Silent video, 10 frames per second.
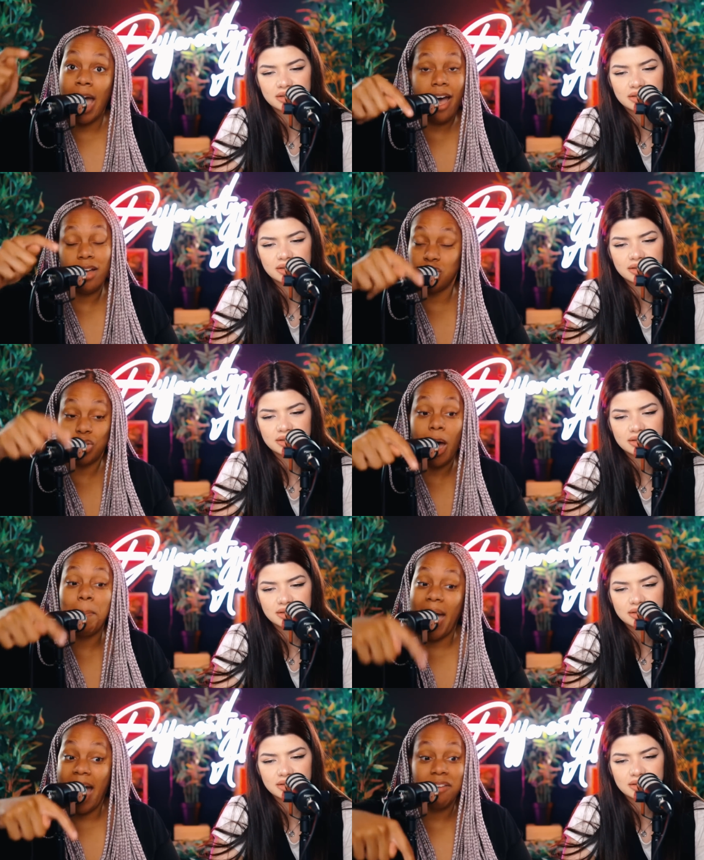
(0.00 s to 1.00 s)
Speaker 1: uh,
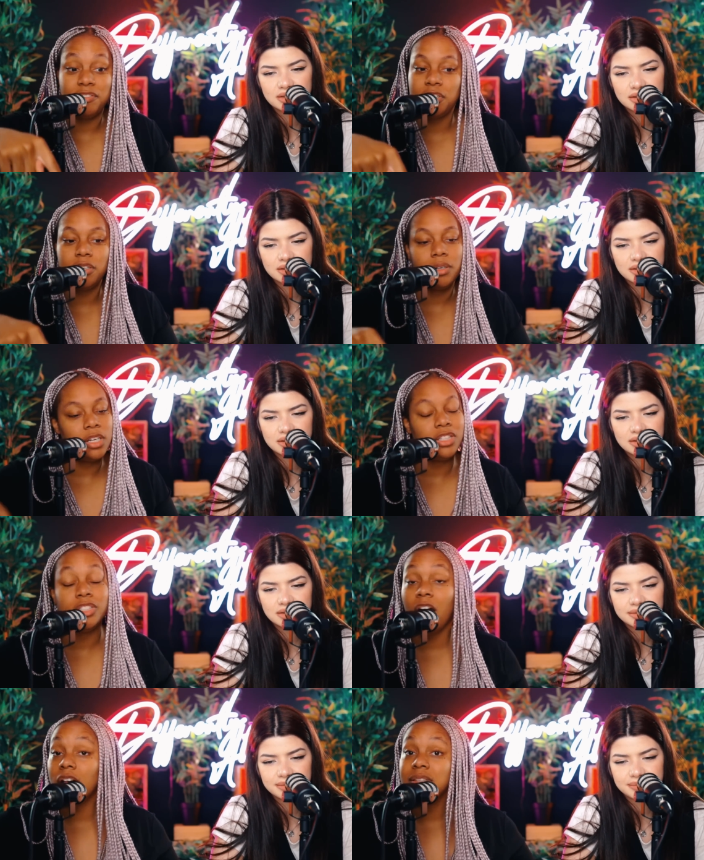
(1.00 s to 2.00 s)
stop after
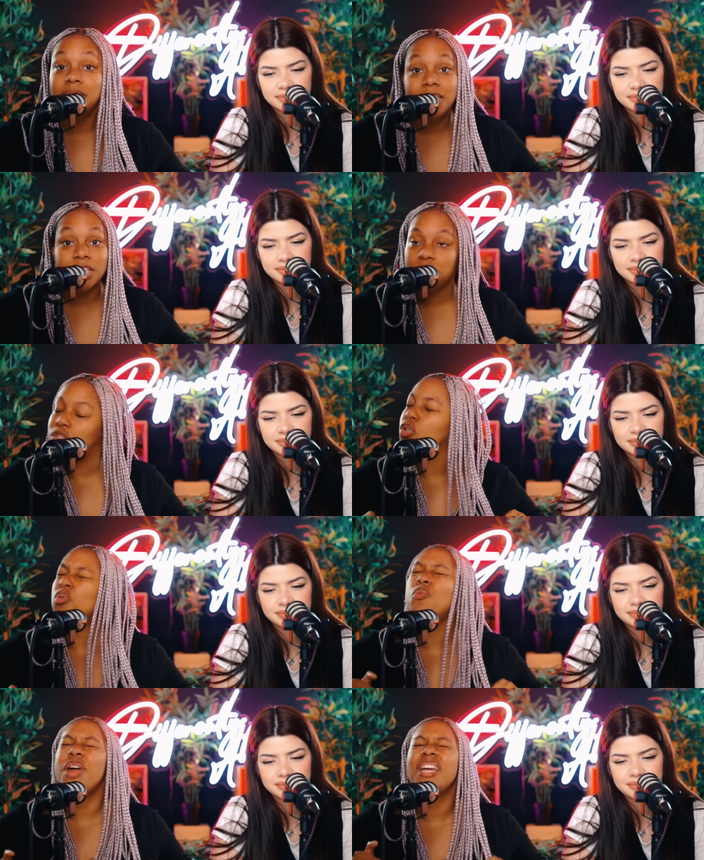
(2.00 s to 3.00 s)
y'all need
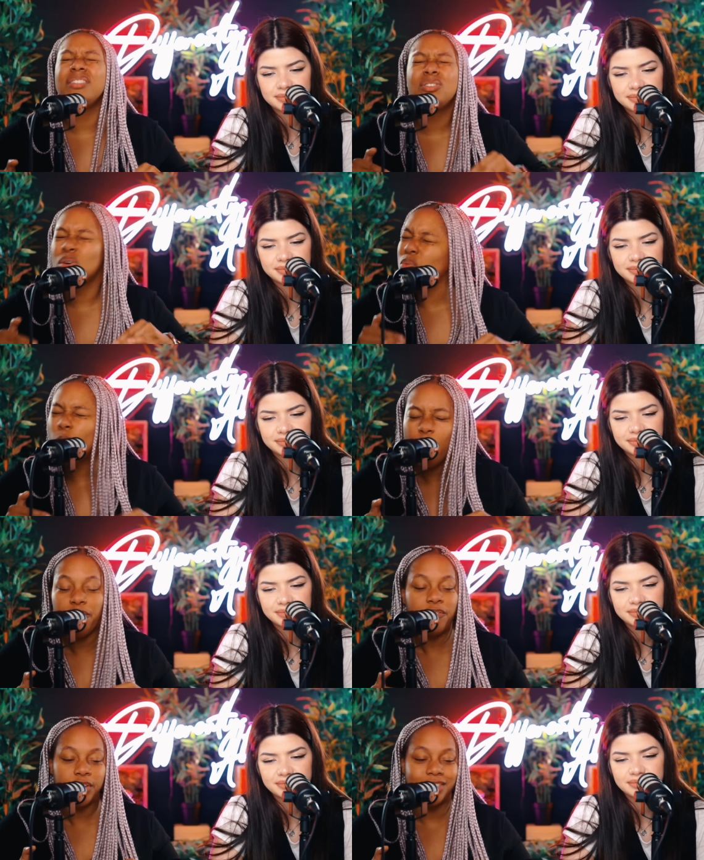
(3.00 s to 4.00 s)
to raise the roof
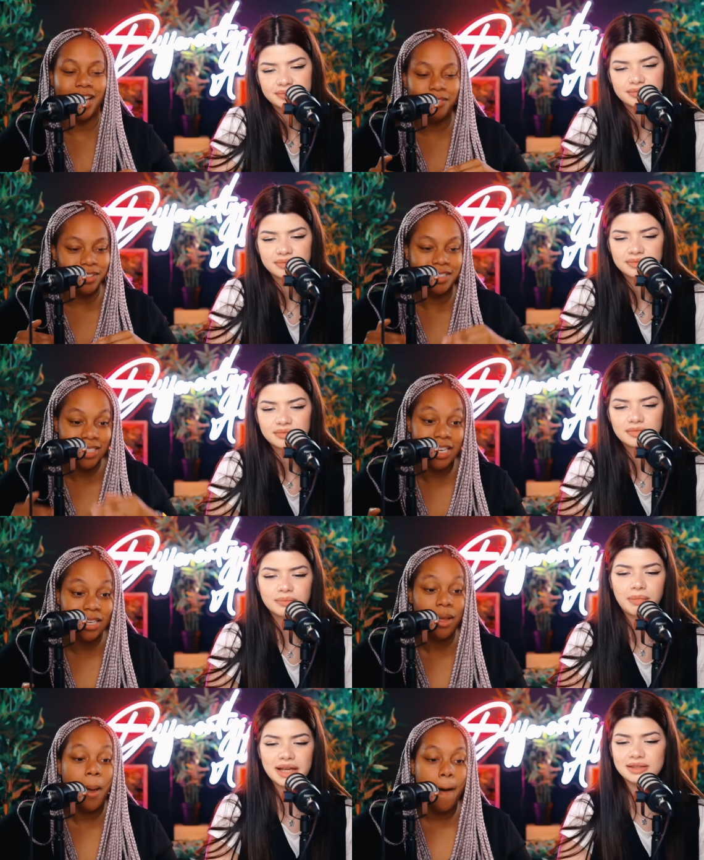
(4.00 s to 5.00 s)
for
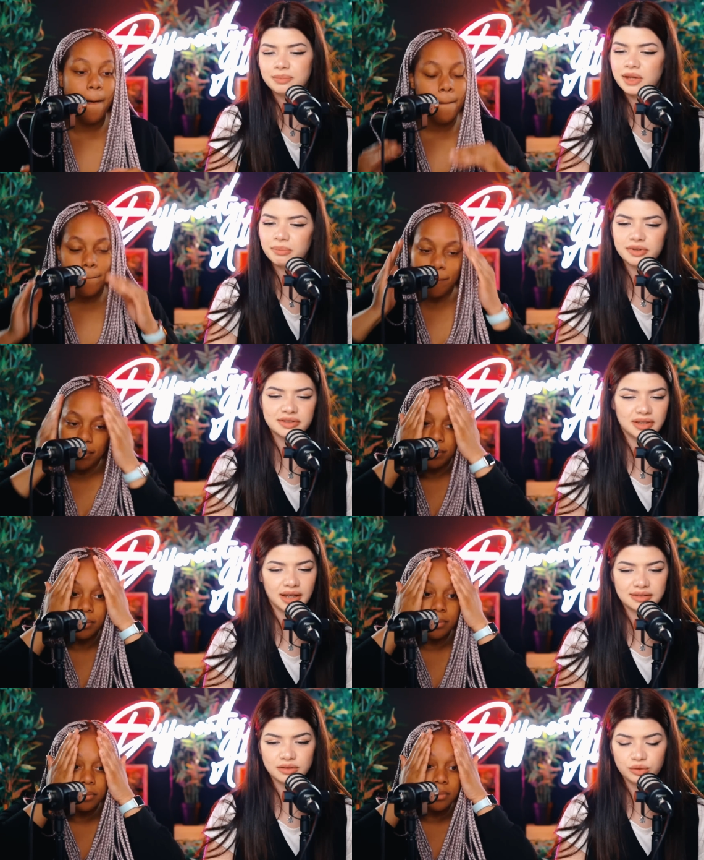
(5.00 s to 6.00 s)
17 by september
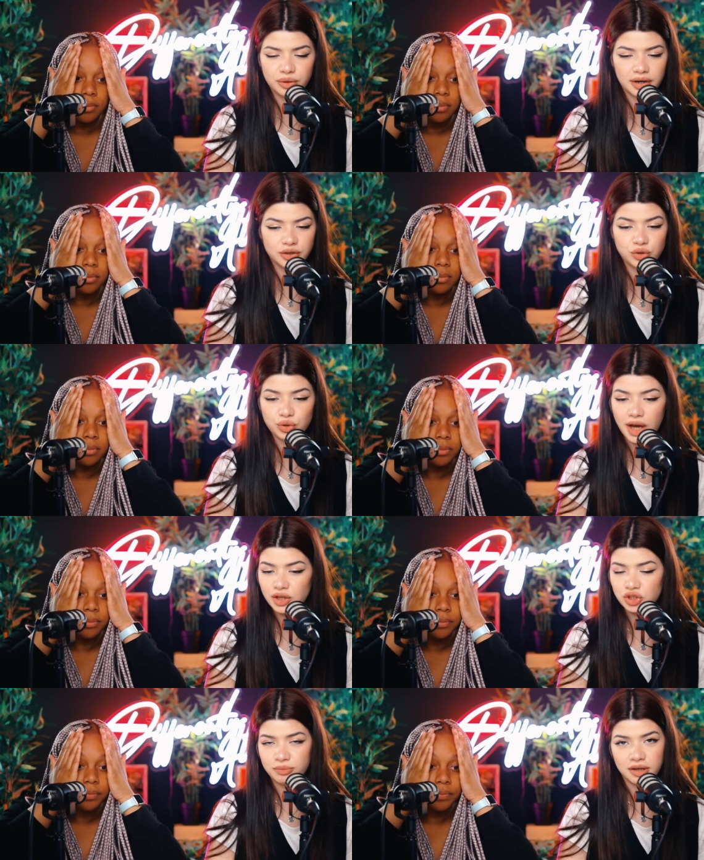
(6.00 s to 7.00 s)
6th
Speaker 2: newark you
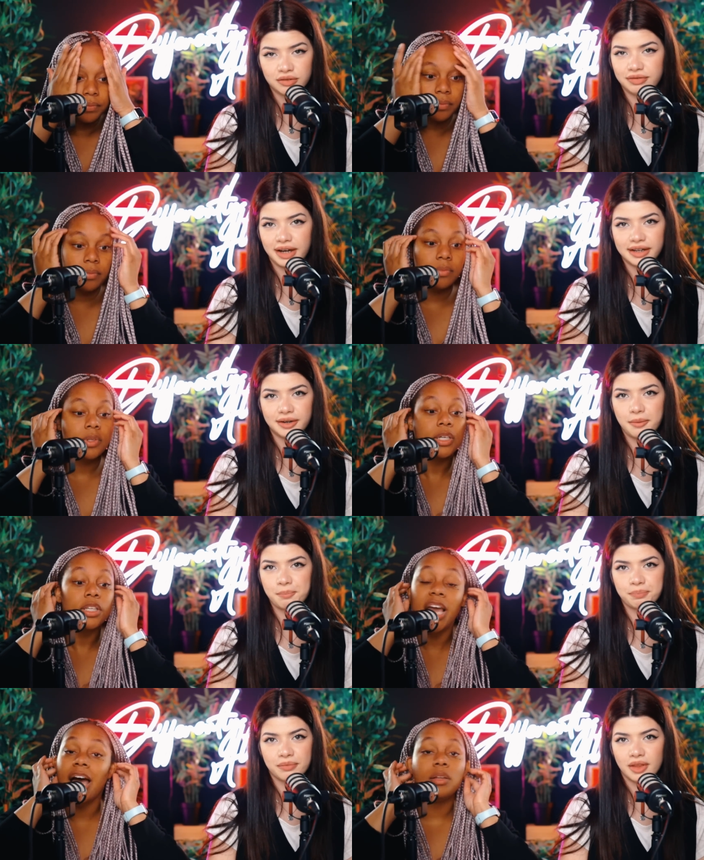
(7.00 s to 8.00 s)
guys should be on fire
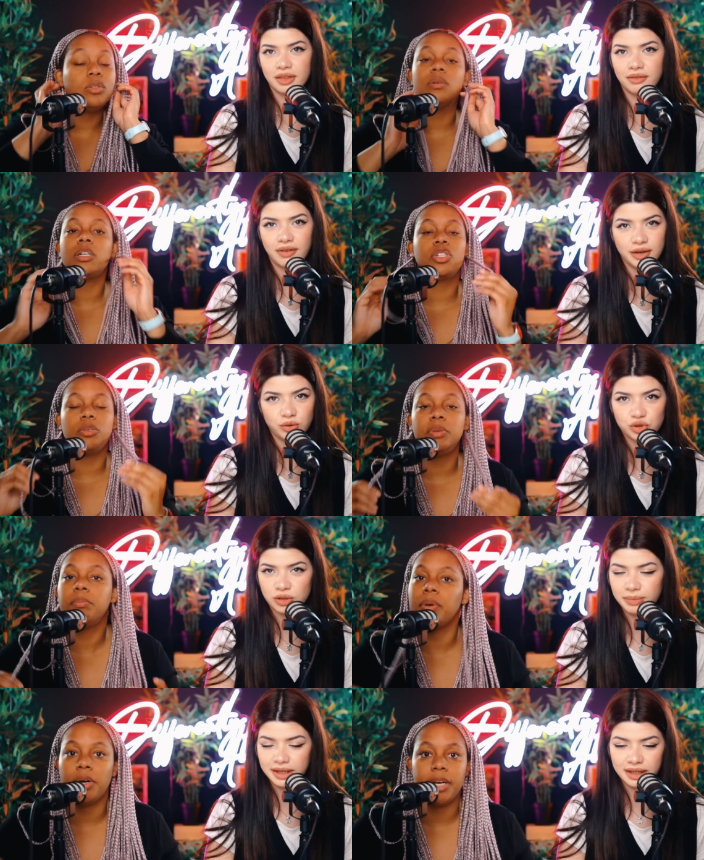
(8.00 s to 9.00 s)
yeah newark should be
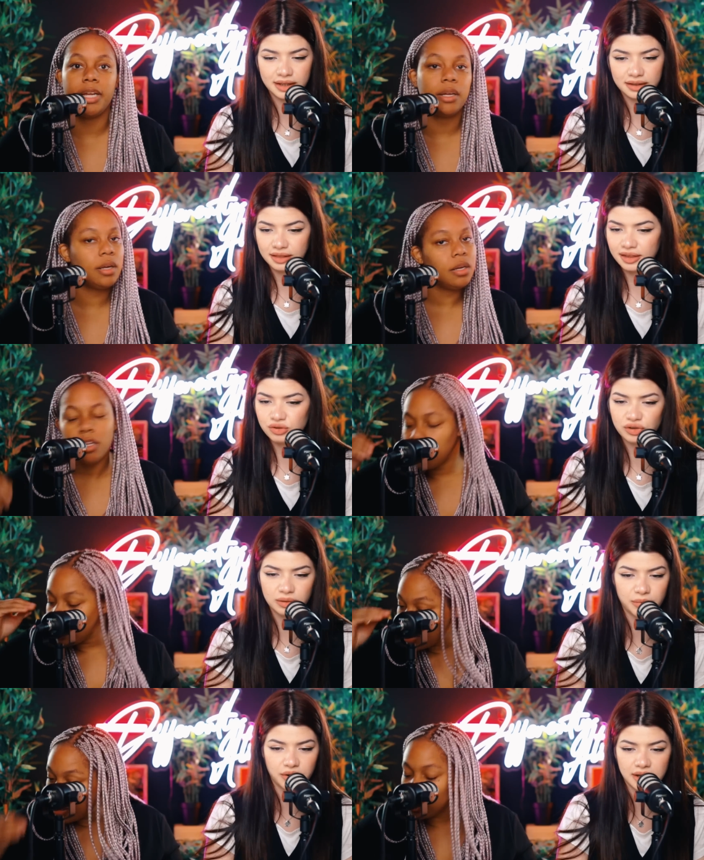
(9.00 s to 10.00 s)
should burning be
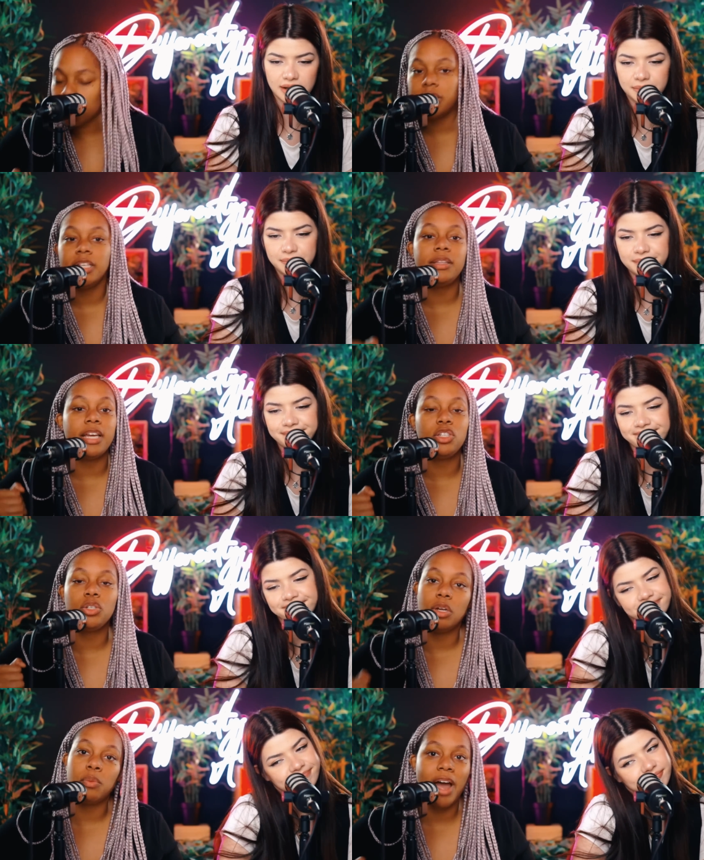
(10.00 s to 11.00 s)
literally burning. literally
Speaker 1: they
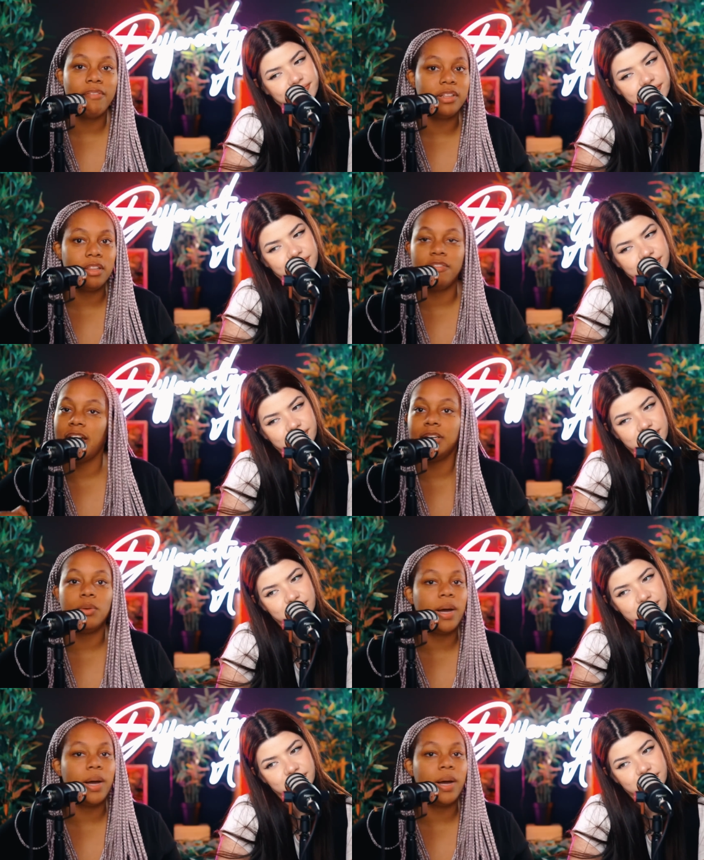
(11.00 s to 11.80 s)
should arrive at the venue